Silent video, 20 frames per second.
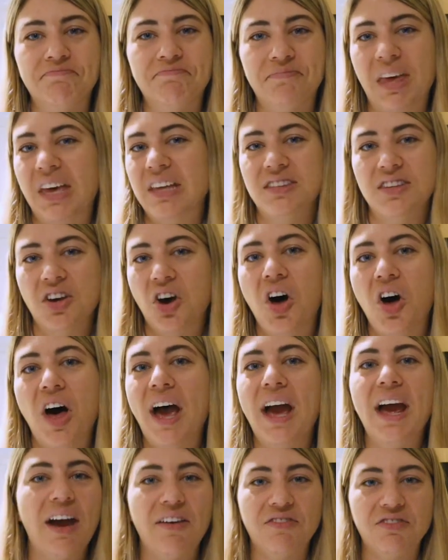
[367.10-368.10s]
That's all
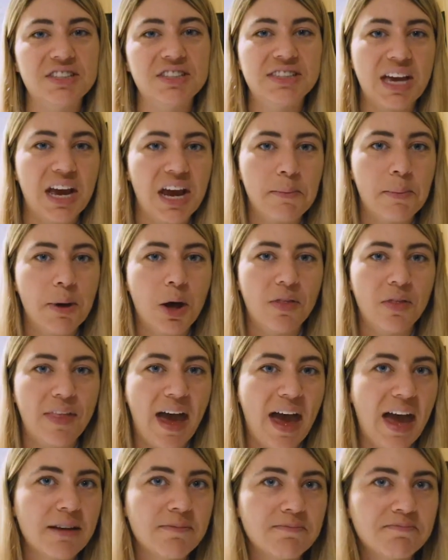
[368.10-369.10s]
I have to say about
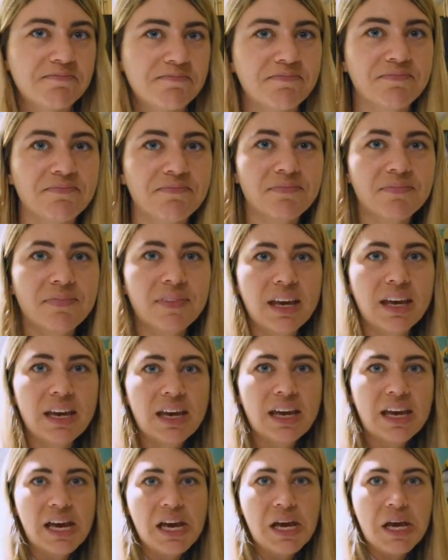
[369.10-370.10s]
that.
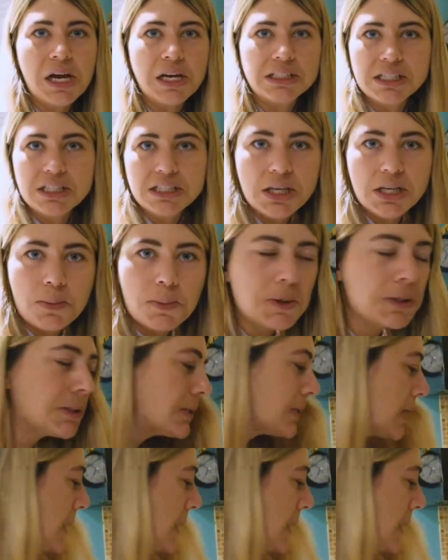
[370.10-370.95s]
Is this almost